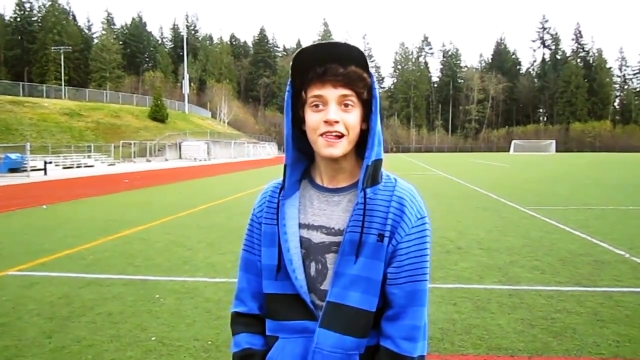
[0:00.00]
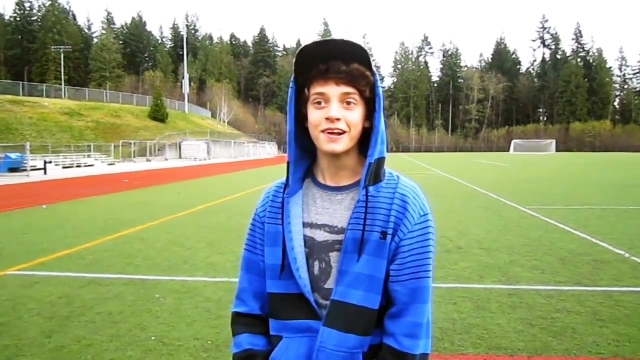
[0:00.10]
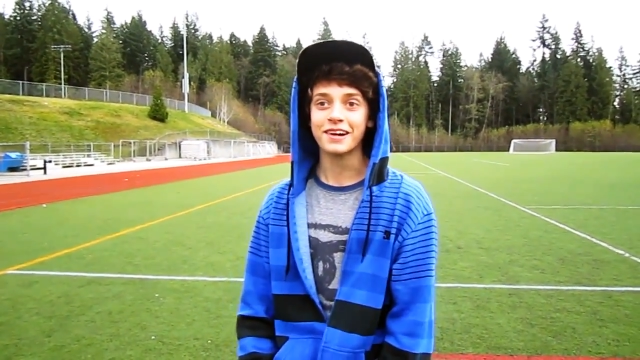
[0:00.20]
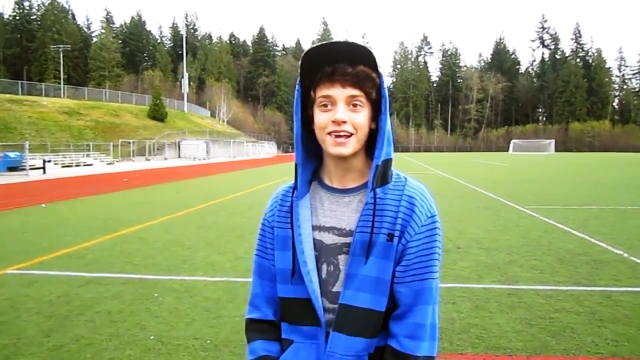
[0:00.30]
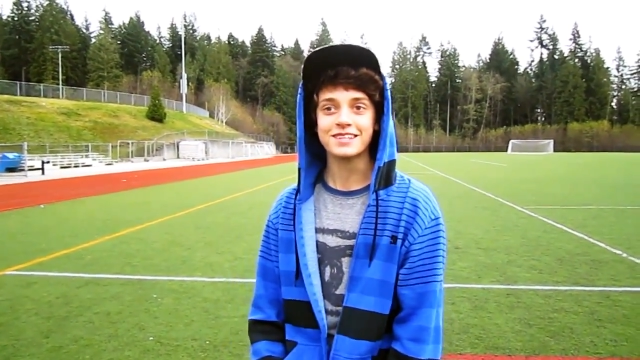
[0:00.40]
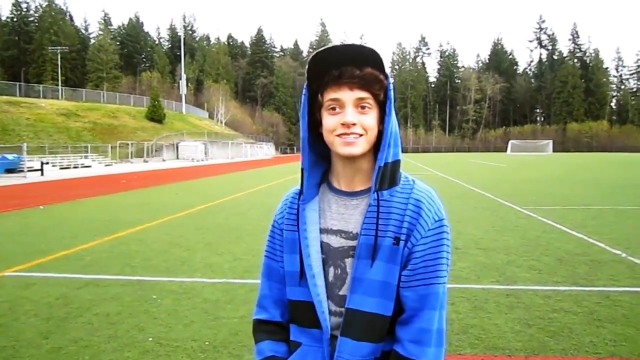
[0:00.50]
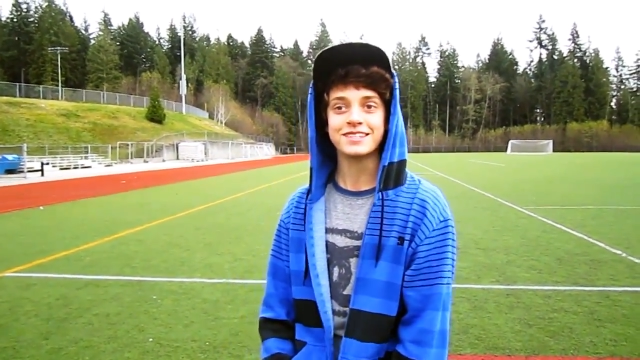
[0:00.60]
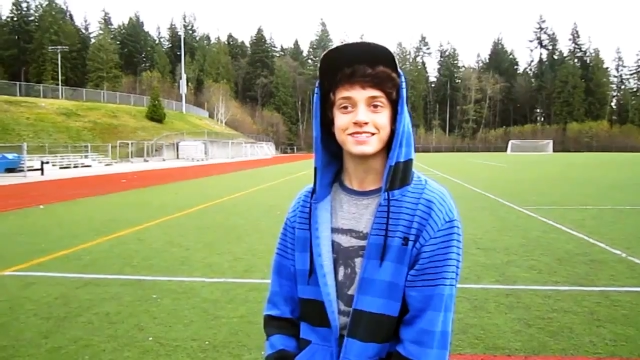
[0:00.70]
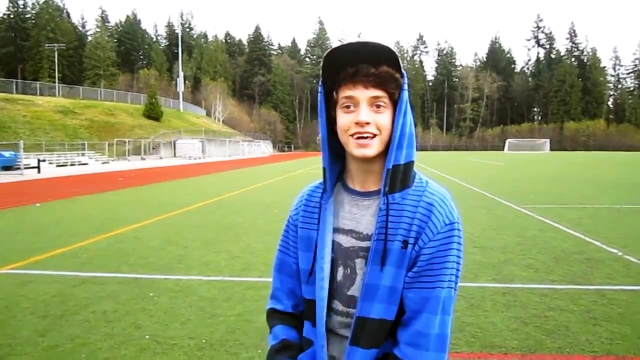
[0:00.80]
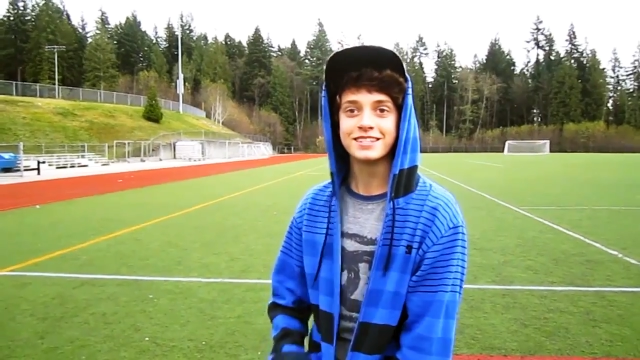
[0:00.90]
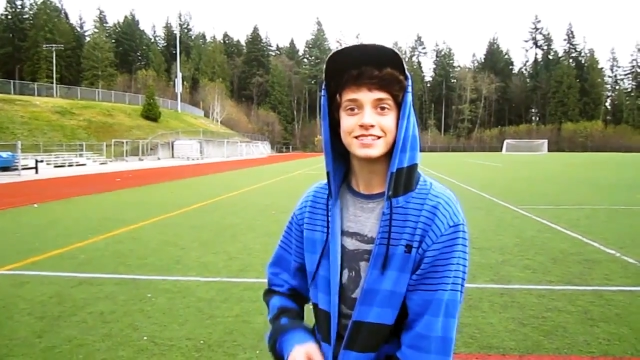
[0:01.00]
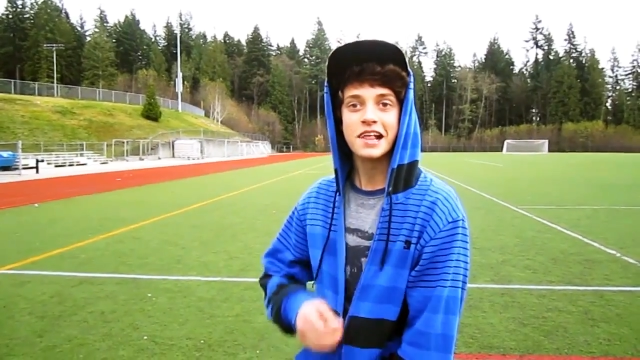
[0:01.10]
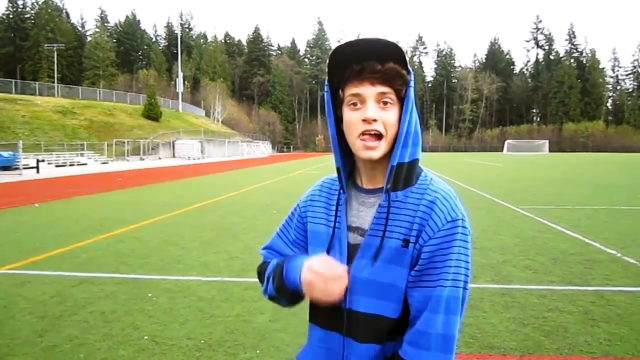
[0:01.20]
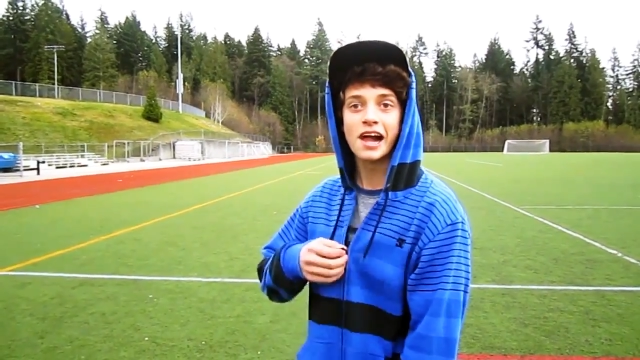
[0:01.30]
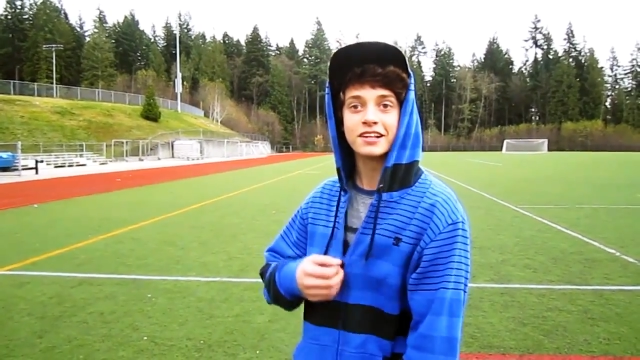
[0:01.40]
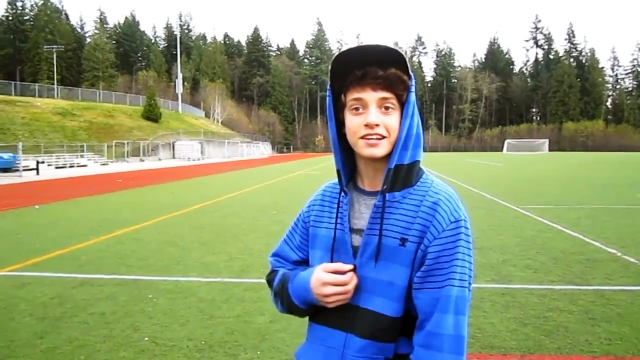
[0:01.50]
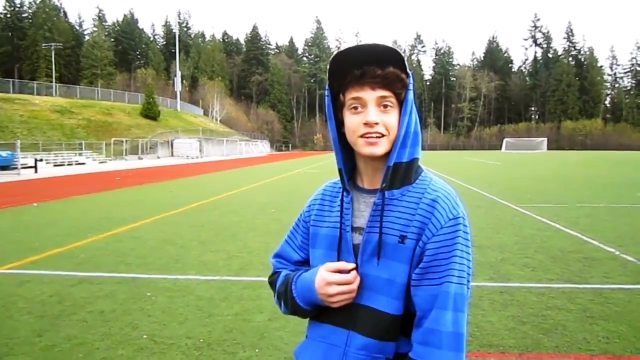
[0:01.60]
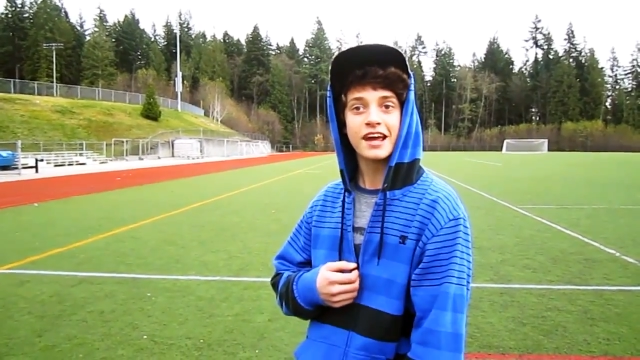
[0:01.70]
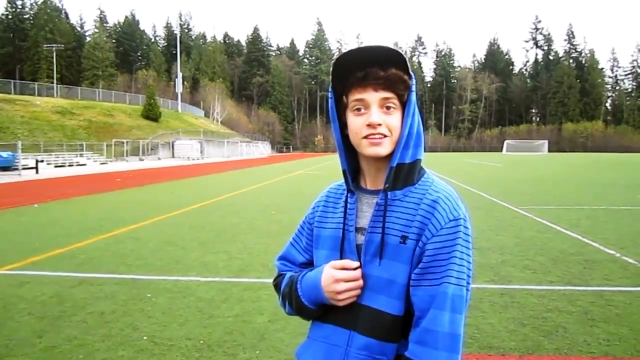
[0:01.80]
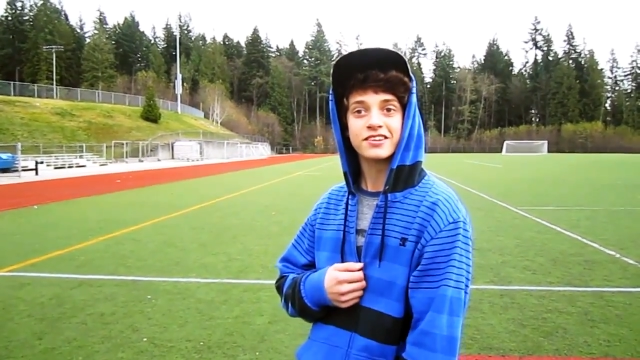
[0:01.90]
Resistance and
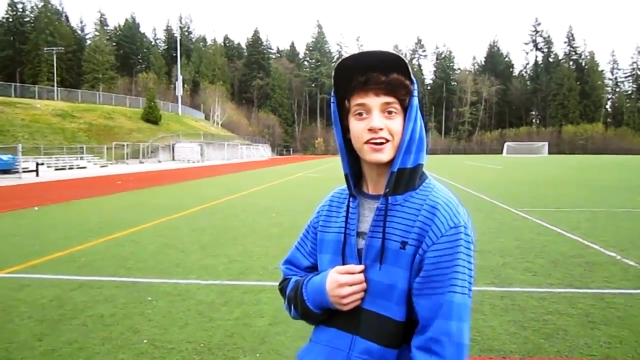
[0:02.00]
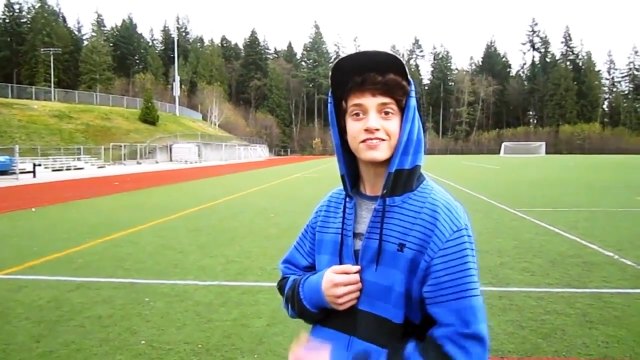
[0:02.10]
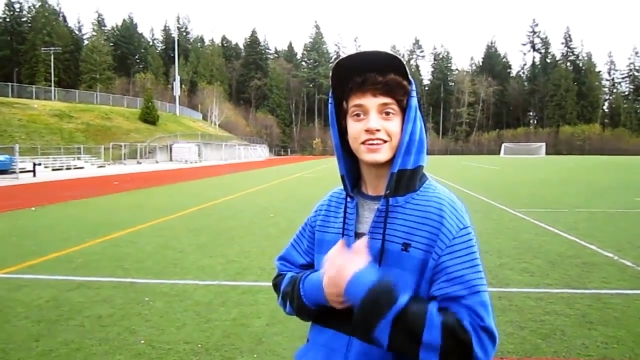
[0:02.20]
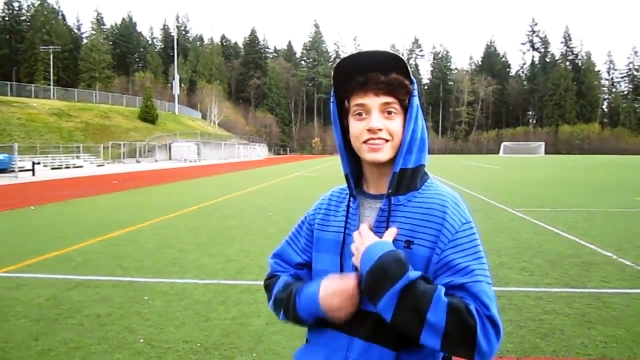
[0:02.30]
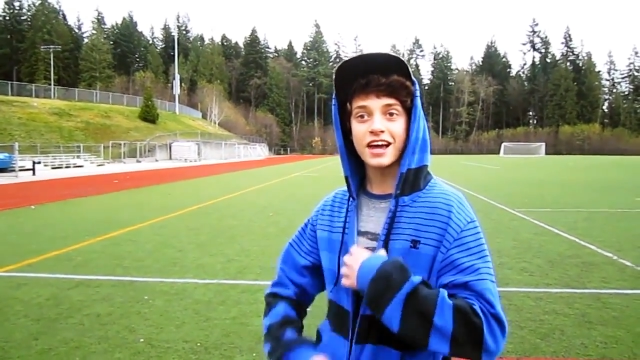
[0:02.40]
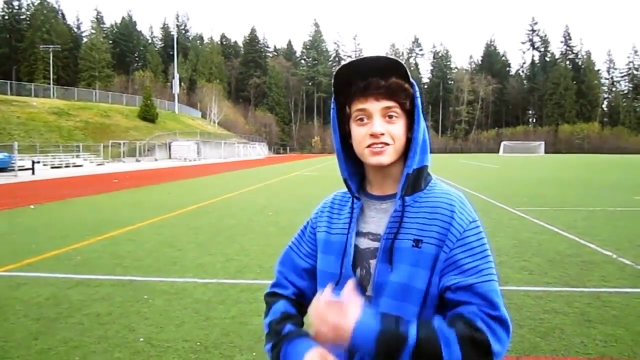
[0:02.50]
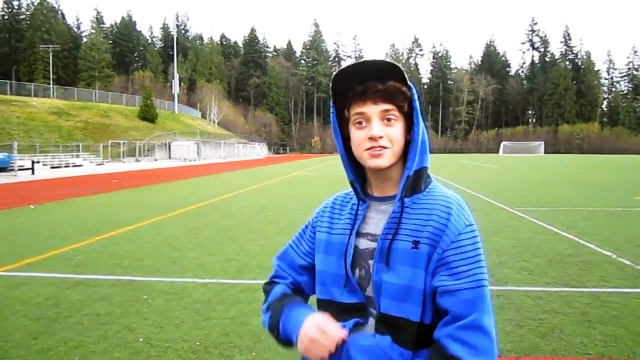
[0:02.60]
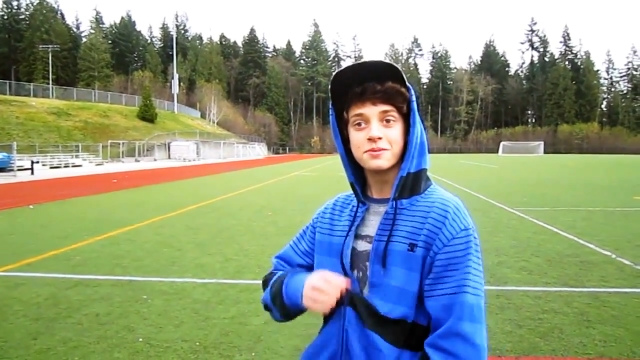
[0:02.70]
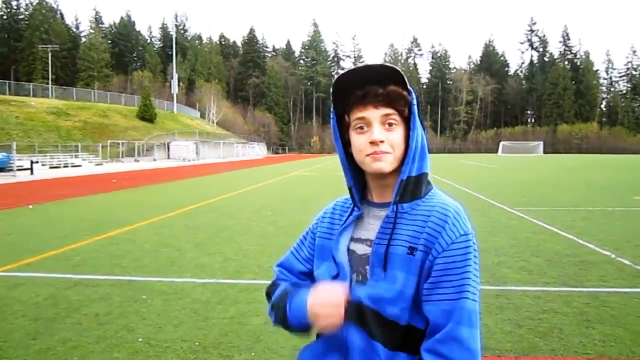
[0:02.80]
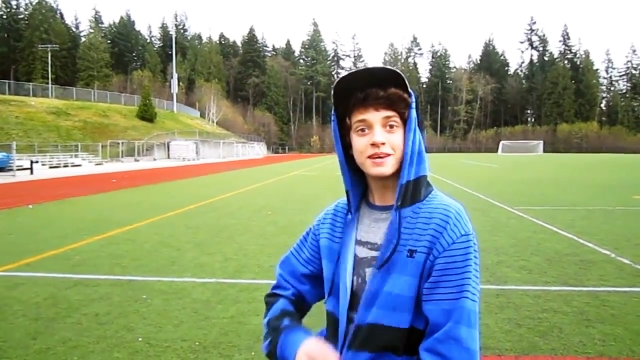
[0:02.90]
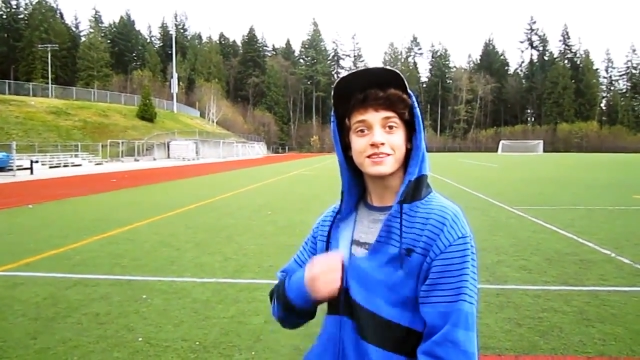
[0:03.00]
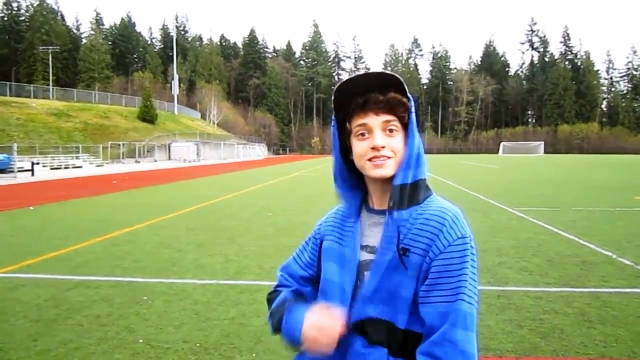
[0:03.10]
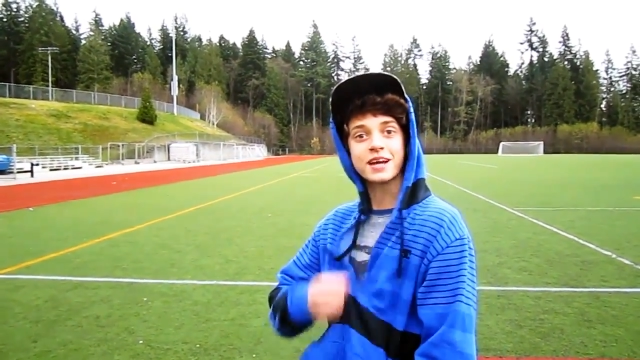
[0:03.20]
creator of the National Métis